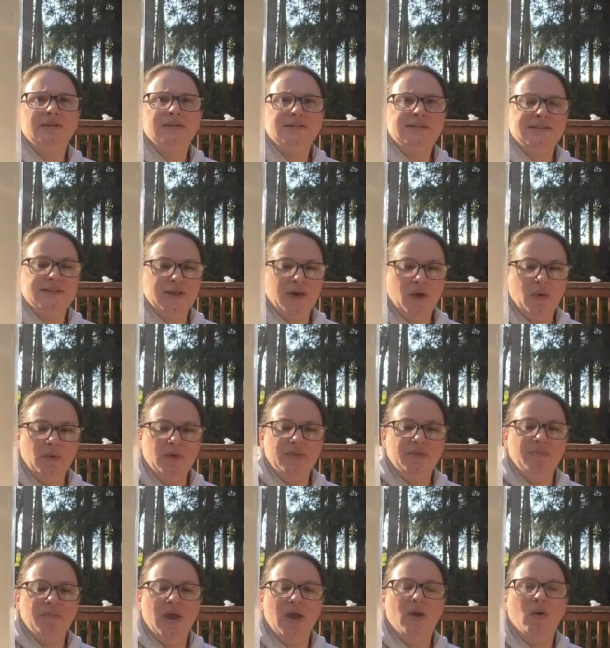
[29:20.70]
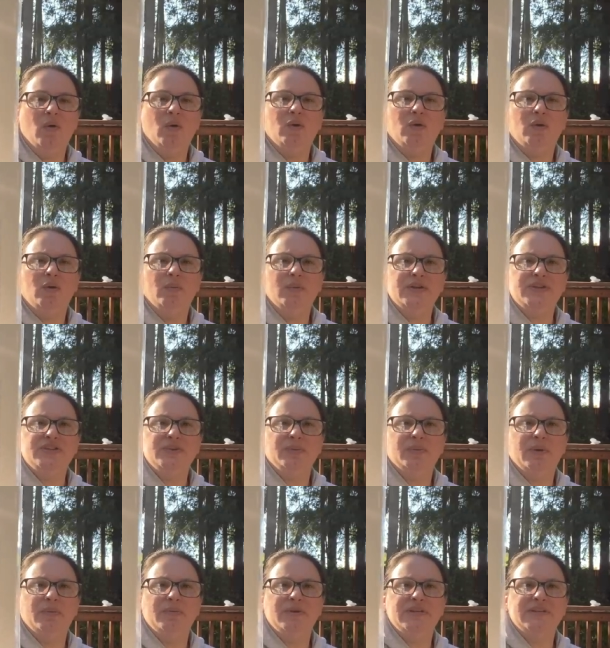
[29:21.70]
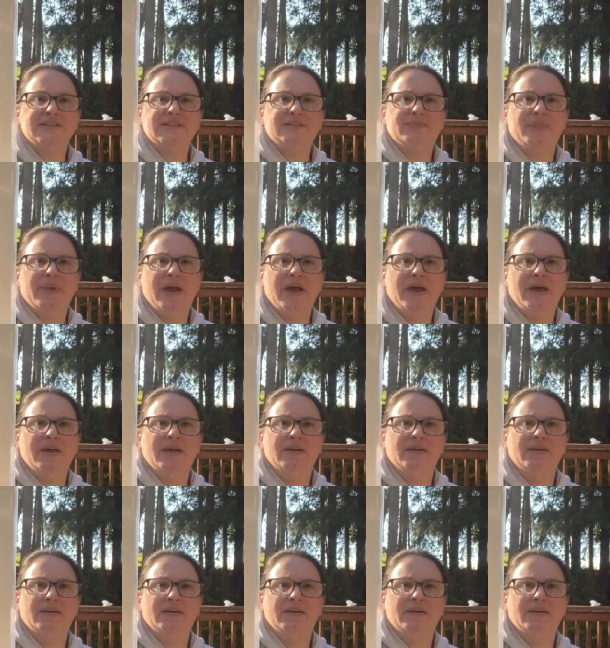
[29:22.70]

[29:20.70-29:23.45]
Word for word: to go with my whole Witchy Woman display.